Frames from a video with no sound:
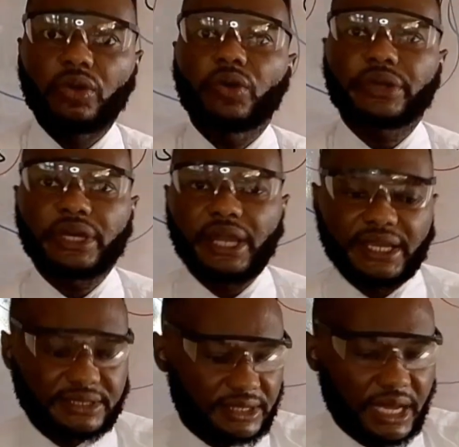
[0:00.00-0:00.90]
Okay
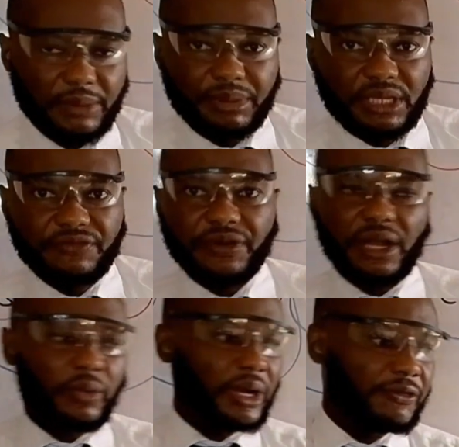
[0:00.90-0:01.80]
guys, I believe
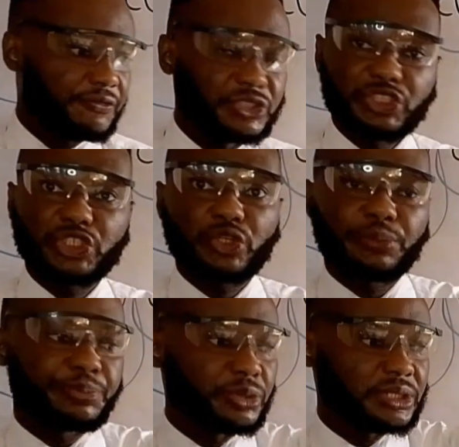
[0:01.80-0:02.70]
our
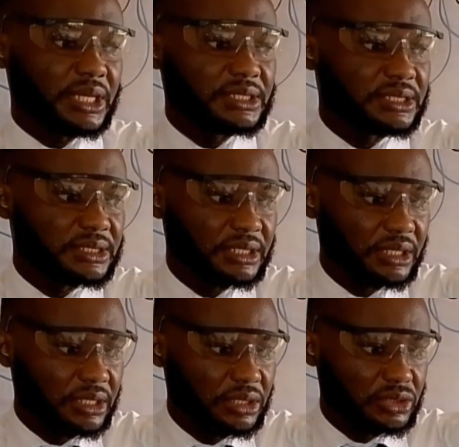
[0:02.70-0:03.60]
filtration process
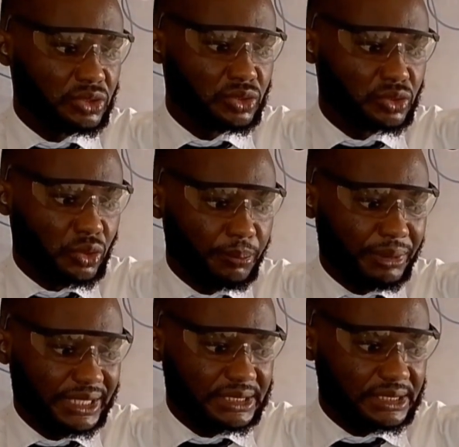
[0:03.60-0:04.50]
is
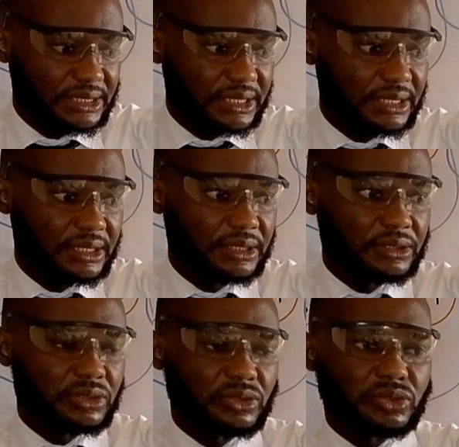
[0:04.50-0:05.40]
complete.
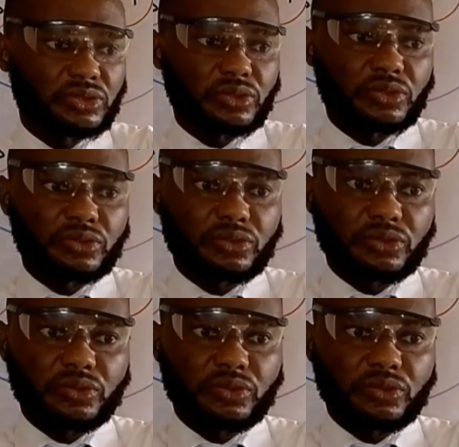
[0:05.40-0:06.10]
So